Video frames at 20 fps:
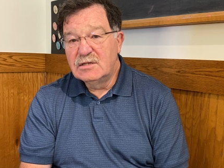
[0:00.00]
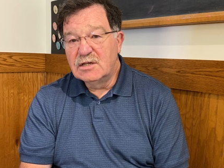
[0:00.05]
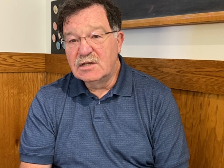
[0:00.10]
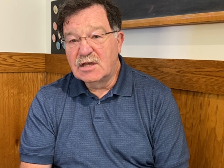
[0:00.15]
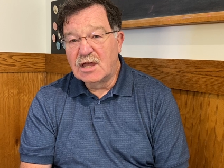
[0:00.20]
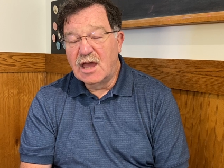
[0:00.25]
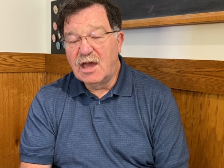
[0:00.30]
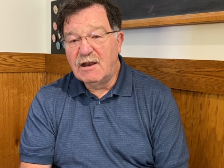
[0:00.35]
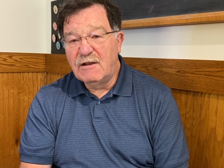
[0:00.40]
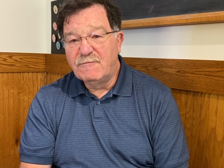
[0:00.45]
to
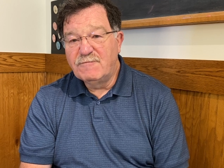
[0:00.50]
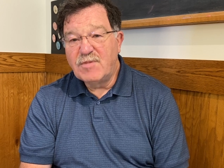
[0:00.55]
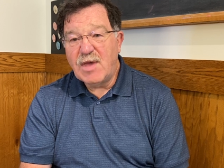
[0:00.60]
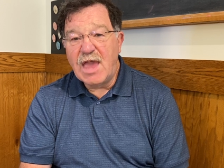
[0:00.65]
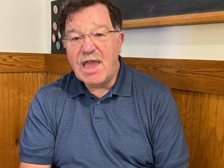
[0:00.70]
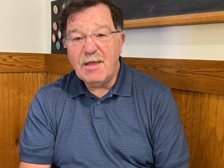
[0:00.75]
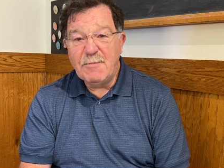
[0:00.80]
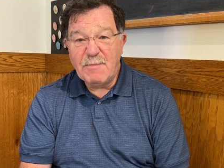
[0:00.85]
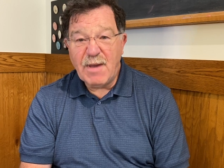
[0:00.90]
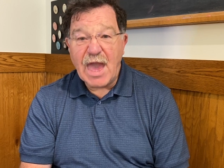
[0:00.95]
kind of
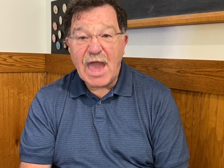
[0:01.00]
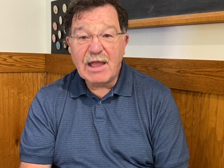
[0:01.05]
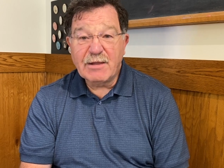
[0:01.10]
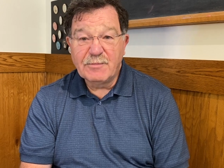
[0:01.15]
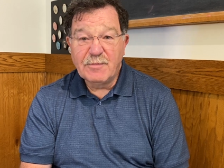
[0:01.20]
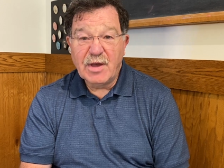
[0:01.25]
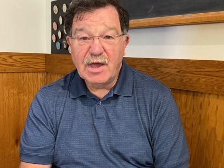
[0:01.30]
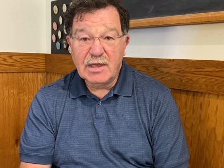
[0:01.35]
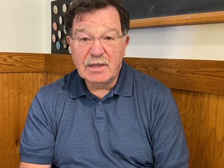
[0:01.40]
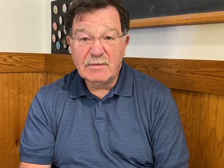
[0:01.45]
pay back
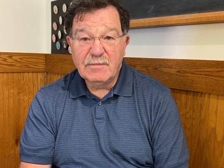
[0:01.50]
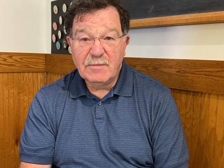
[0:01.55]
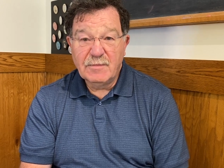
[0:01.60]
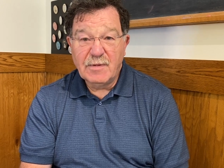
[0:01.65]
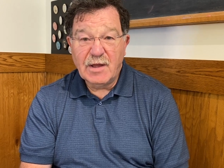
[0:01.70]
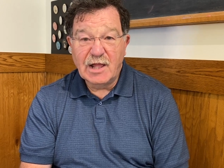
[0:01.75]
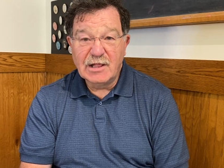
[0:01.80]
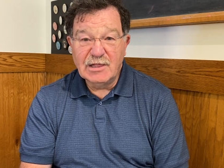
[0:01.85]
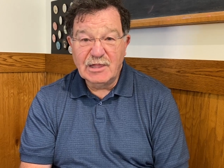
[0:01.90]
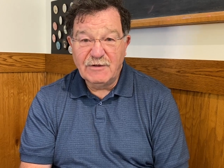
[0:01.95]

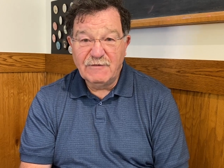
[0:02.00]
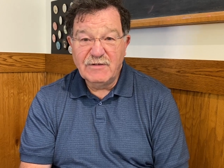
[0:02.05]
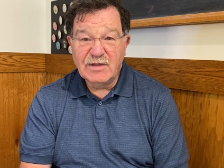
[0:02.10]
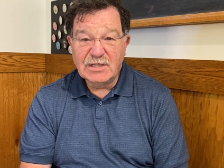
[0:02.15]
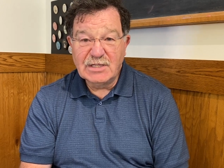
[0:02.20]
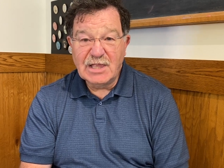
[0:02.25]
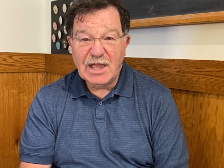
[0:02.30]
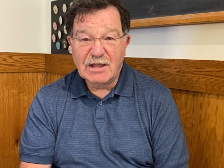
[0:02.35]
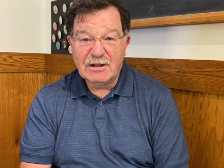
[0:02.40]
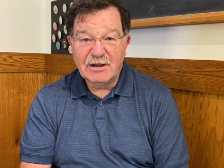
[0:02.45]
by
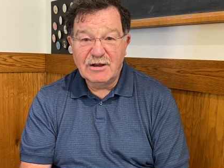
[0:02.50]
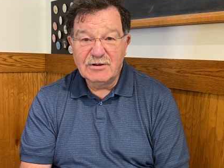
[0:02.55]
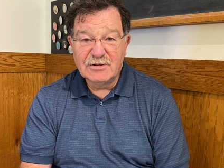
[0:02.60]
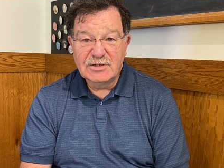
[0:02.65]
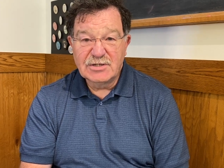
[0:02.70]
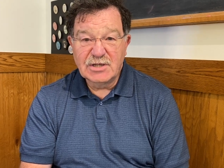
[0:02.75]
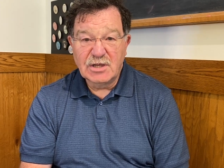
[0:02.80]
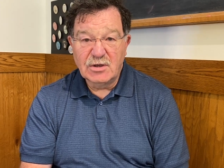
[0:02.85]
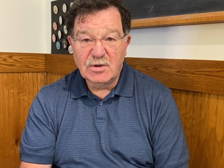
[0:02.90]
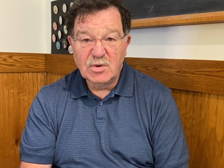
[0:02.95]
living down there.
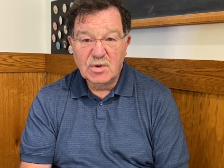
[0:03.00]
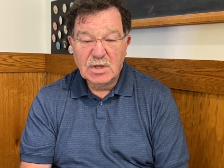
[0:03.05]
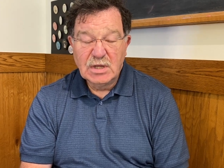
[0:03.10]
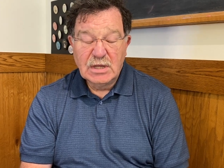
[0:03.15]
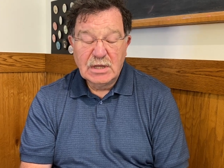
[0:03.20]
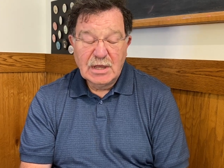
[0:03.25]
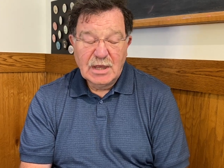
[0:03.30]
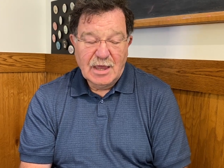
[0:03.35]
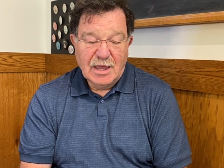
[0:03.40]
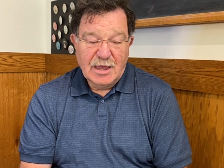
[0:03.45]
So
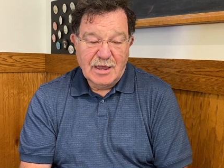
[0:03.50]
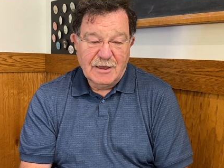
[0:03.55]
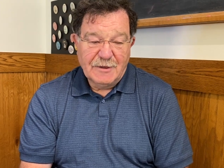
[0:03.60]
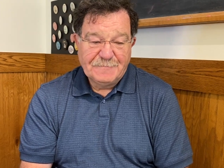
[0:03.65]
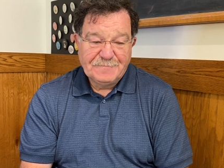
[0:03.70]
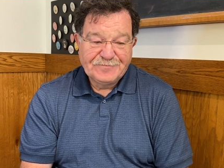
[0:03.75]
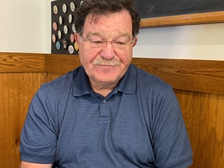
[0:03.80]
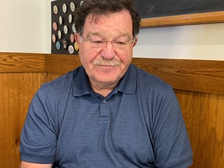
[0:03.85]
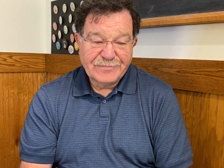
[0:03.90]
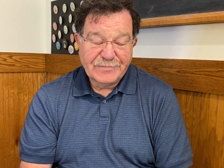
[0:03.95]

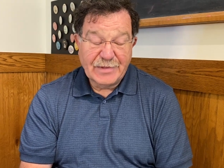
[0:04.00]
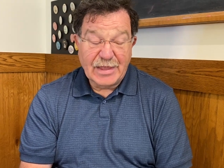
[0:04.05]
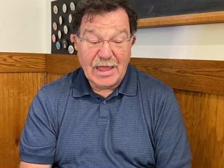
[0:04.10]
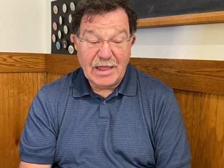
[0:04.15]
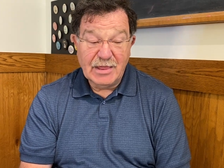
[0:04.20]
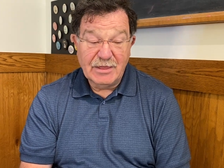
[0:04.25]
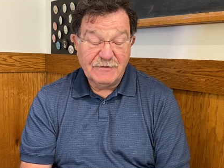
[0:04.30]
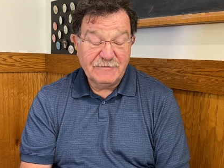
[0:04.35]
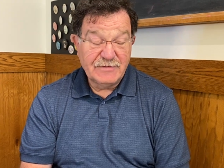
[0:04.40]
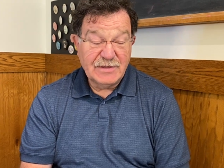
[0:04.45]
I
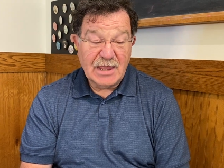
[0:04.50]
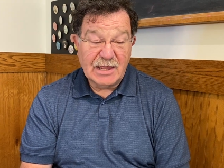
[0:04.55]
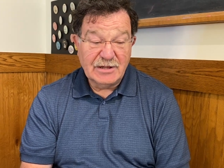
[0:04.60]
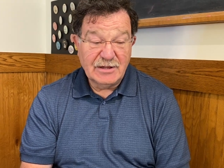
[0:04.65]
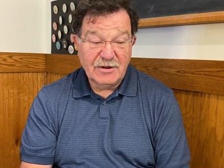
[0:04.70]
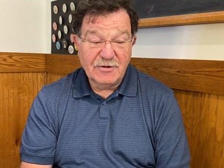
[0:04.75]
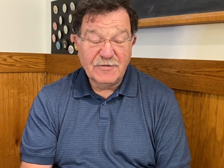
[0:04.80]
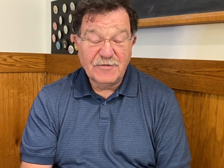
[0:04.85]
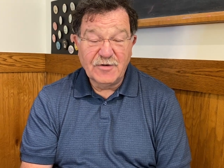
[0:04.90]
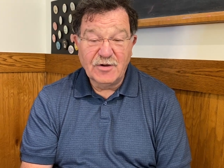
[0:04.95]
lived down
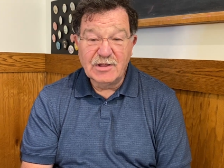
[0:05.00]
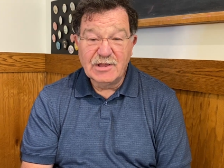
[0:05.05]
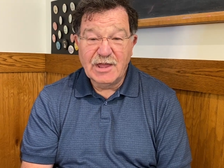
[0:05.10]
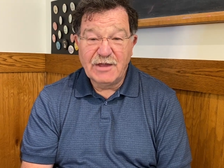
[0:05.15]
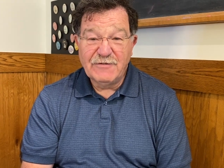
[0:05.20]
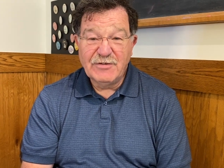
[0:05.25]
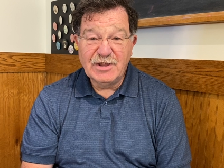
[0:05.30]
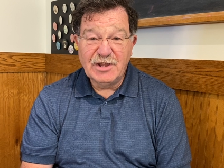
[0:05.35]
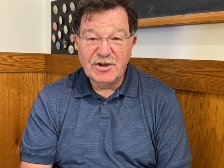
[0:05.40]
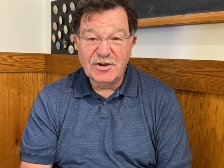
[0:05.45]
there for
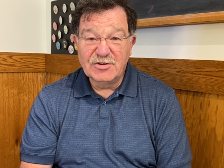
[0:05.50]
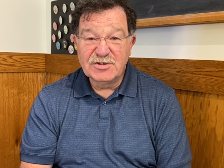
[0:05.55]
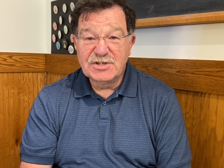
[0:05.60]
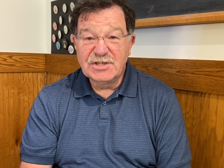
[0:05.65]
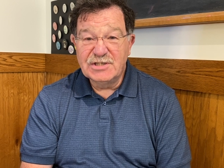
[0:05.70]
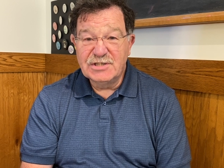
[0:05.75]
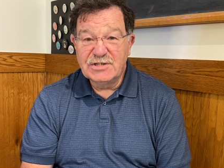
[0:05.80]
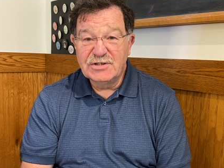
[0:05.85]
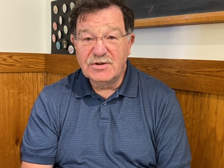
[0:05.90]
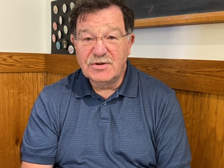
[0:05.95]
11 years
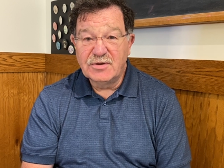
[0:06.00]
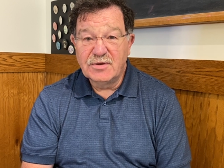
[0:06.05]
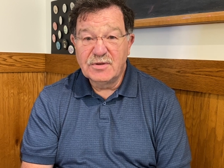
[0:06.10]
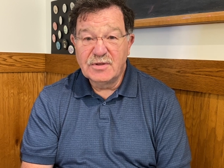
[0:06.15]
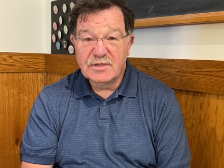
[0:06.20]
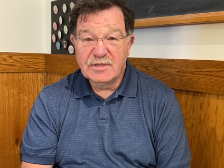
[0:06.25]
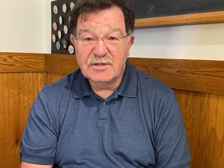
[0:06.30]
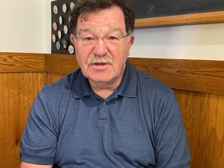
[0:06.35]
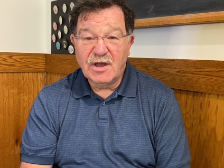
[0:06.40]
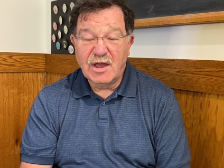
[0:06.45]
until
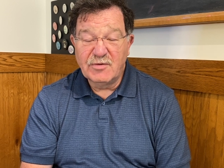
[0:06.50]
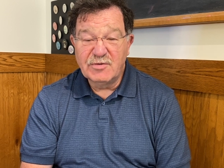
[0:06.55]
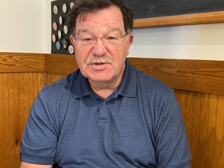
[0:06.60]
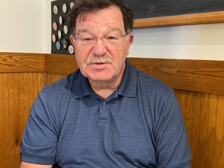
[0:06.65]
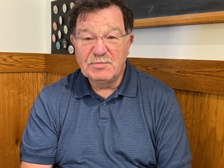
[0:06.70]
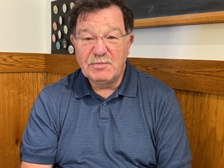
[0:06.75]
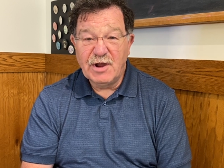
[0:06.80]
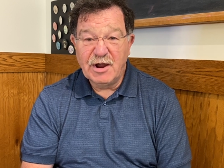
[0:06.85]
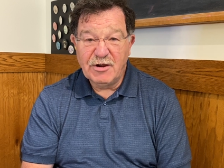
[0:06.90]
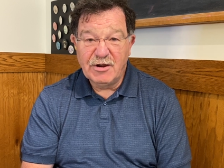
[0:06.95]
I was
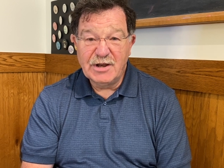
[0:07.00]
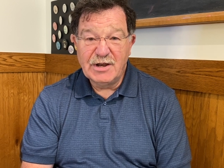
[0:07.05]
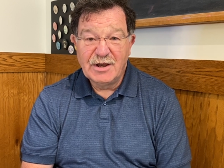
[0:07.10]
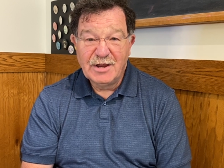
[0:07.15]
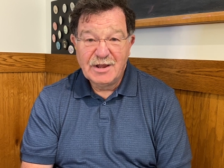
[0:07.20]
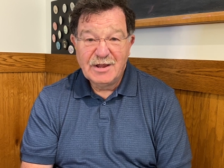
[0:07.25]
married.